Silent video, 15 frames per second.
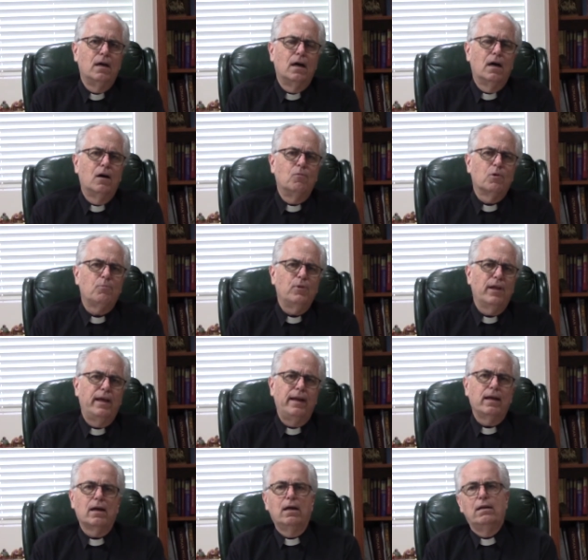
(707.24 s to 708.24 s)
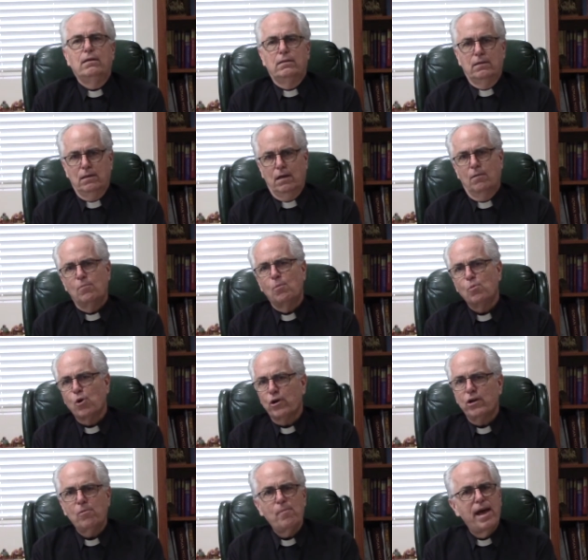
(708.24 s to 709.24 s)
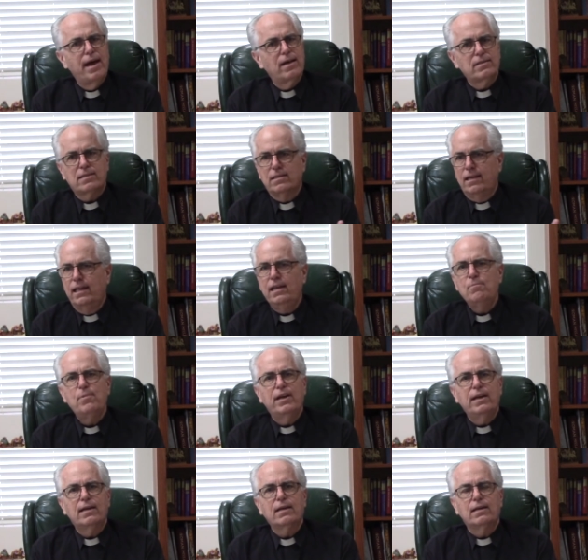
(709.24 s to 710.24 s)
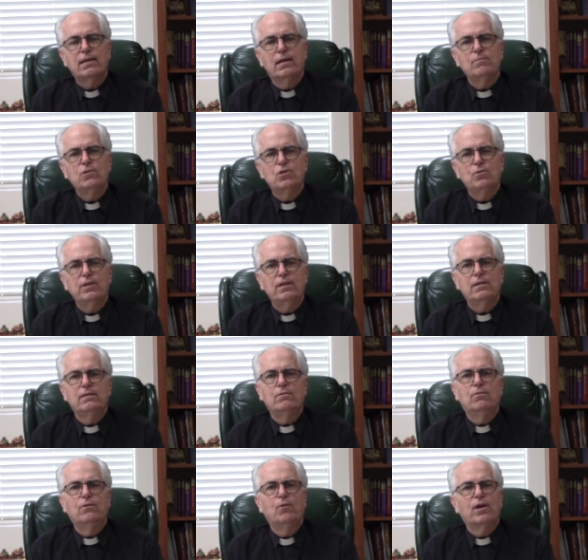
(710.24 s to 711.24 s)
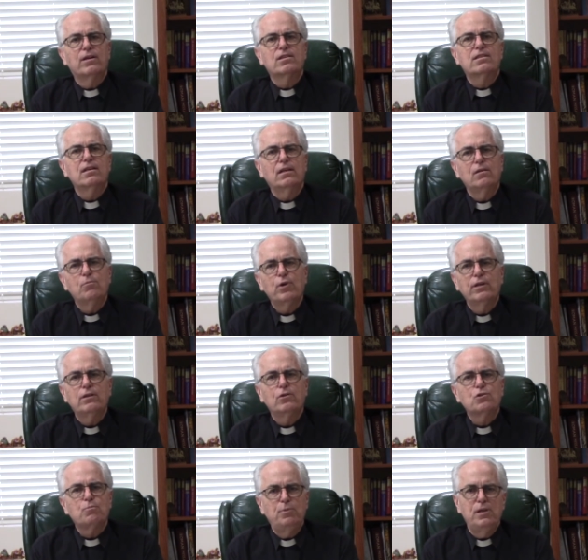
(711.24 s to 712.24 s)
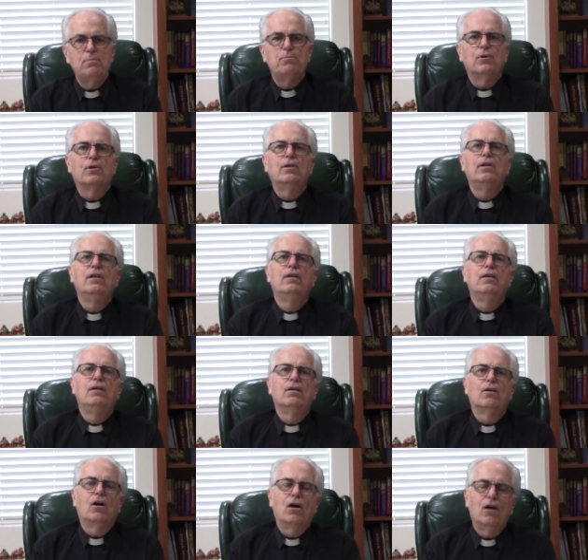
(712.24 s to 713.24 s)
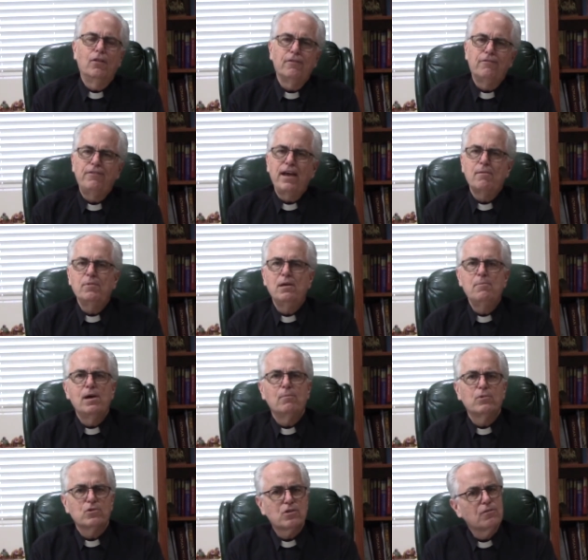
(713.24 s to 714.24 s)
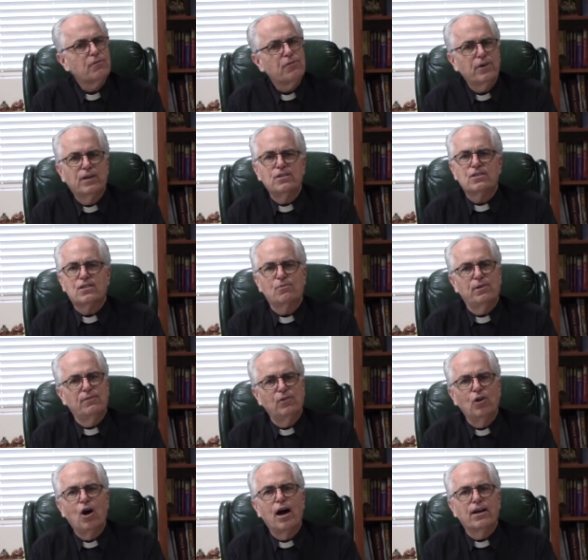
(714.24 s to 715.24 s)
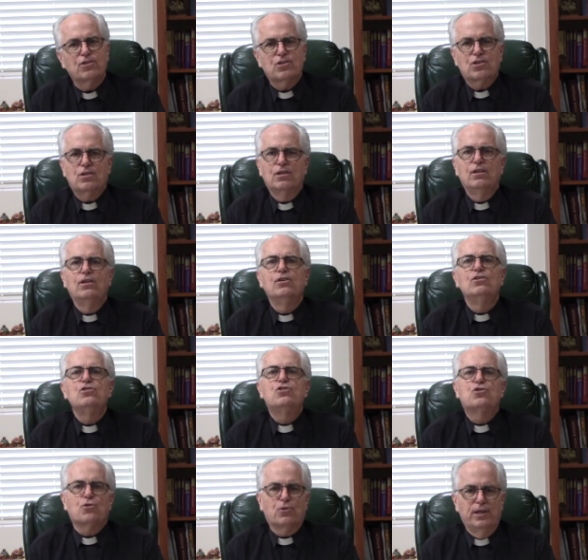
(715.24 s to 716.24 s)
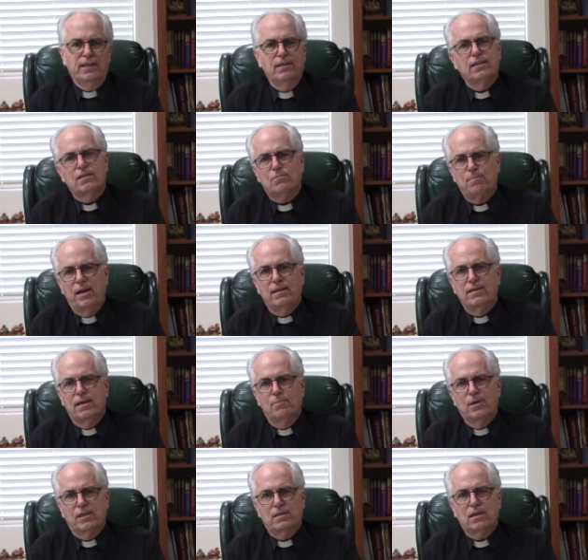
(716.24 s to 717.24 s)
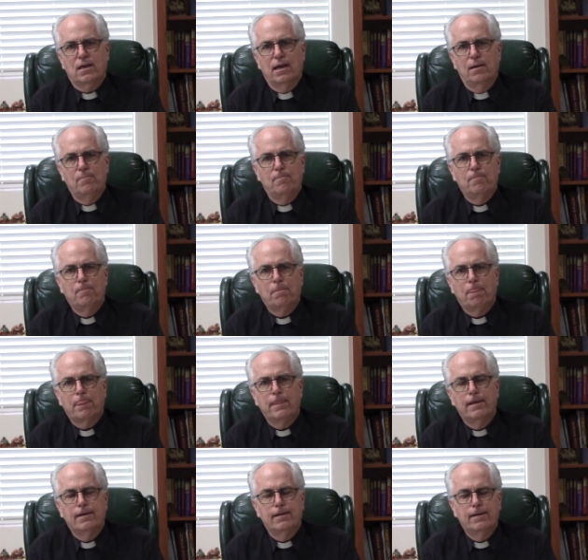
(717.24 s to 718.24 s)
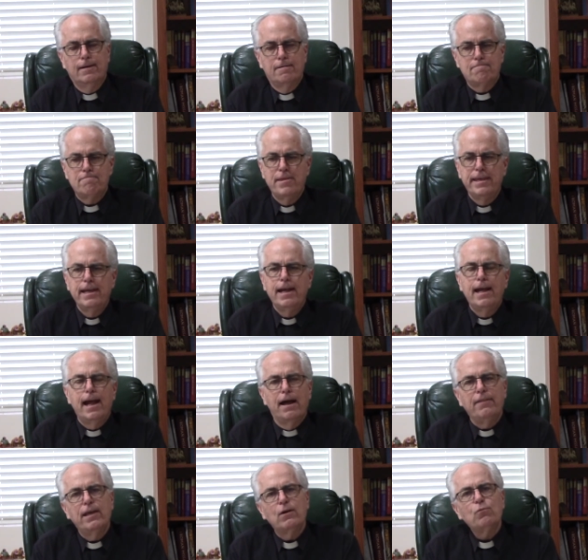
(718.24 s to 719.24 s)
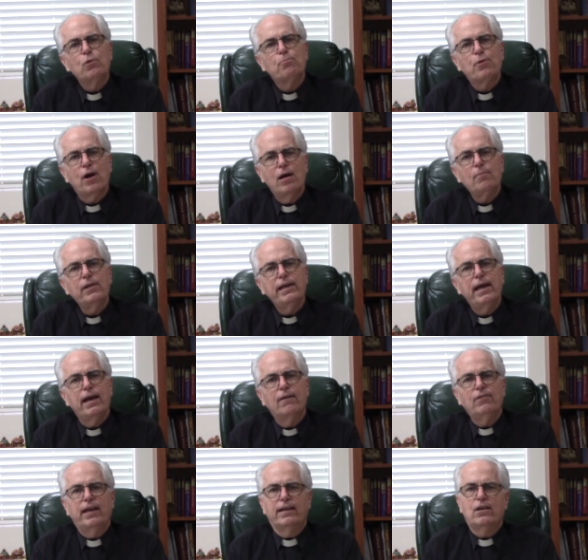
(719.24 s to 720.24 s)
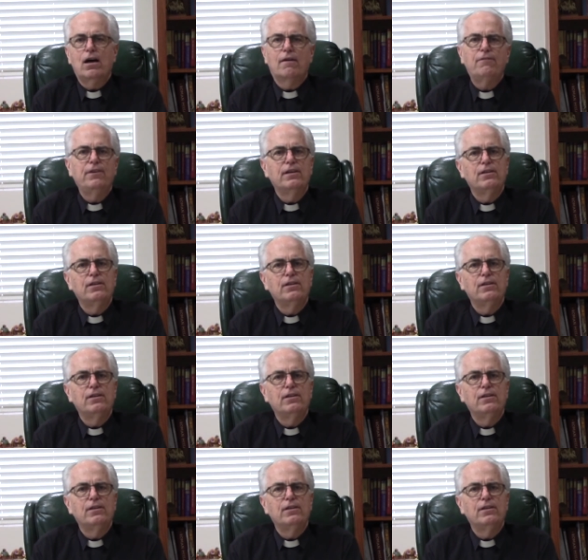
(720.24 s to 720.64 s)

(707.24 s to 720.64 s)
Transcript: um, we're planning on a memorial mass. Anybody can come to it. We want to celebrate those people, all the family members and friends that we've lost during this pandemic time. Um, and then we'll probably have like coffee